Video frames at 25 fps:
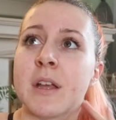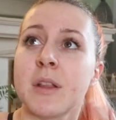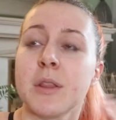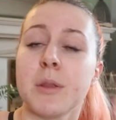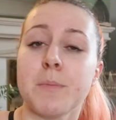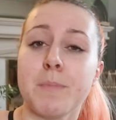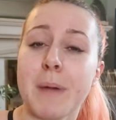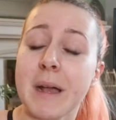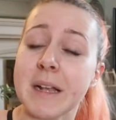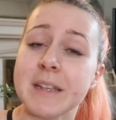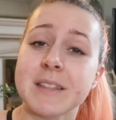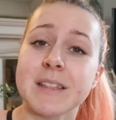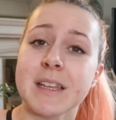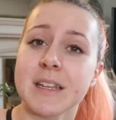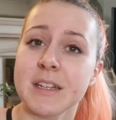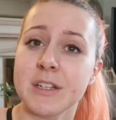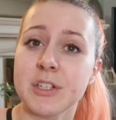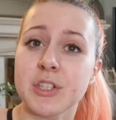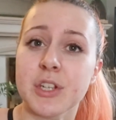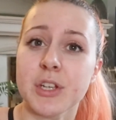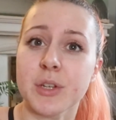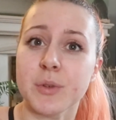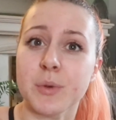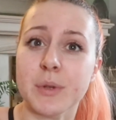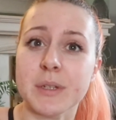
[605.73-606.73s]
the best thing to
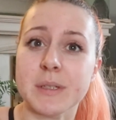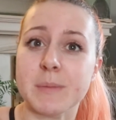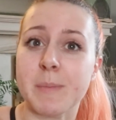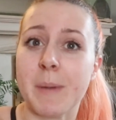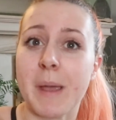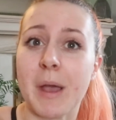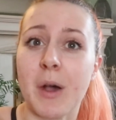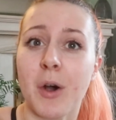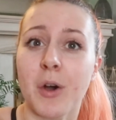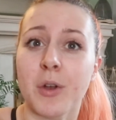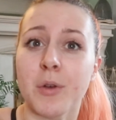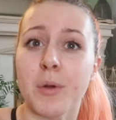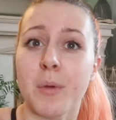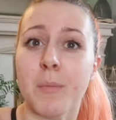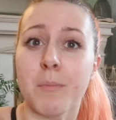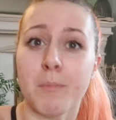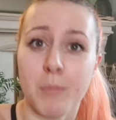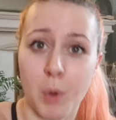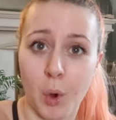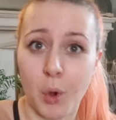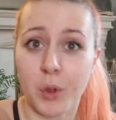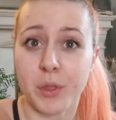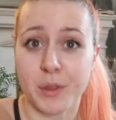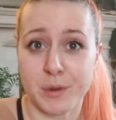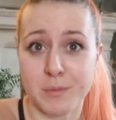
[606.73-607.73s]
do is be on
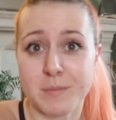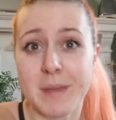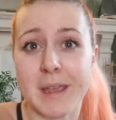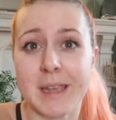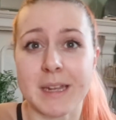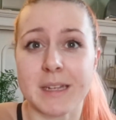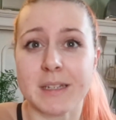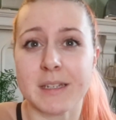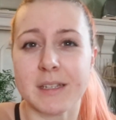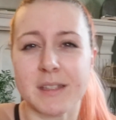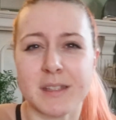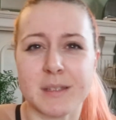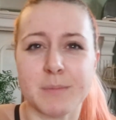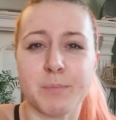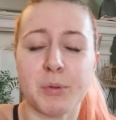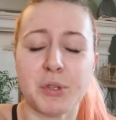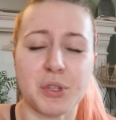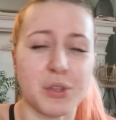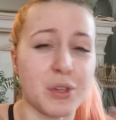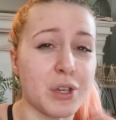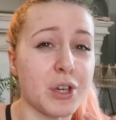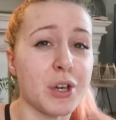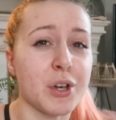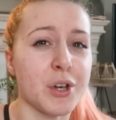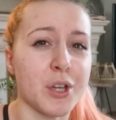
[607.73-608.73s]
more than maintenance, but
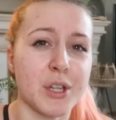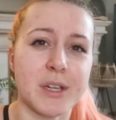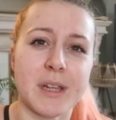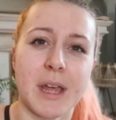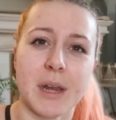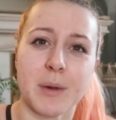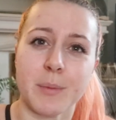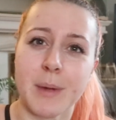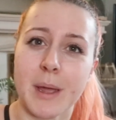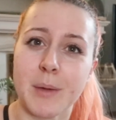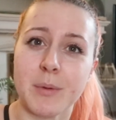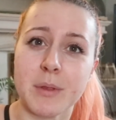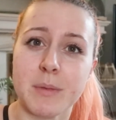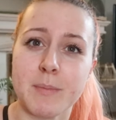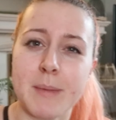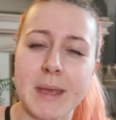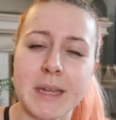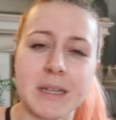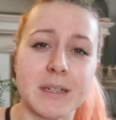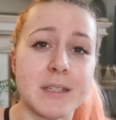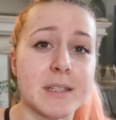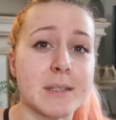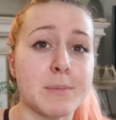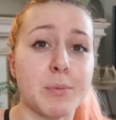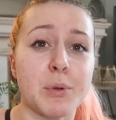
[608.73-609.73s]
you could get away with
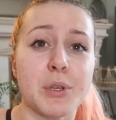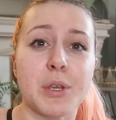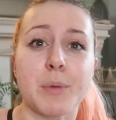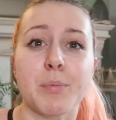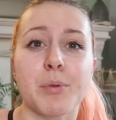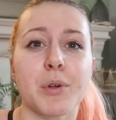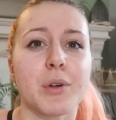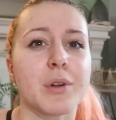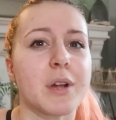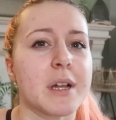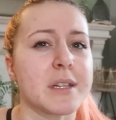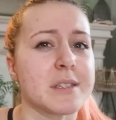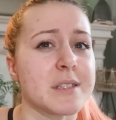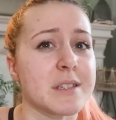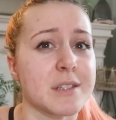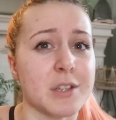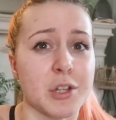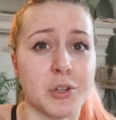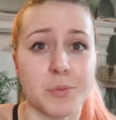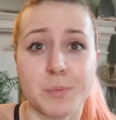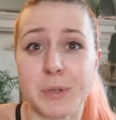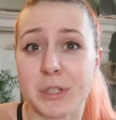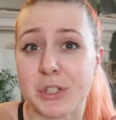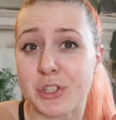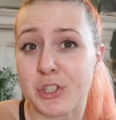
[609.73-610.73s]
maintenance, but your progress is
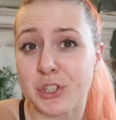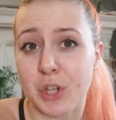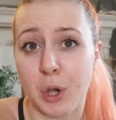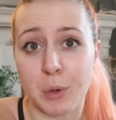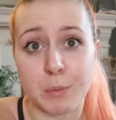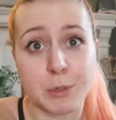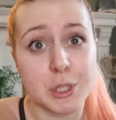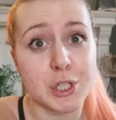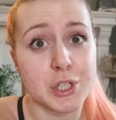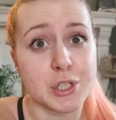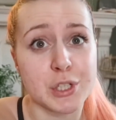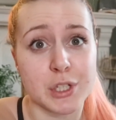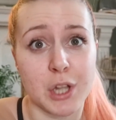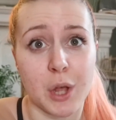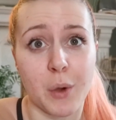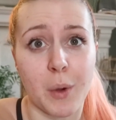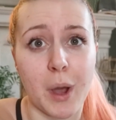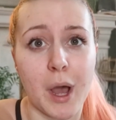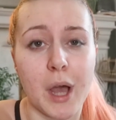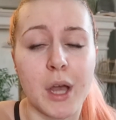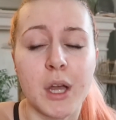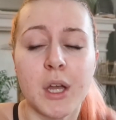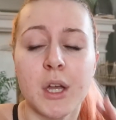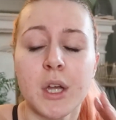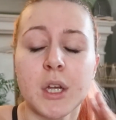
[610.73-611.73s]
going to be so much
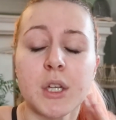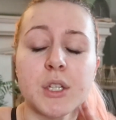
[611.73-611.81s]
slower.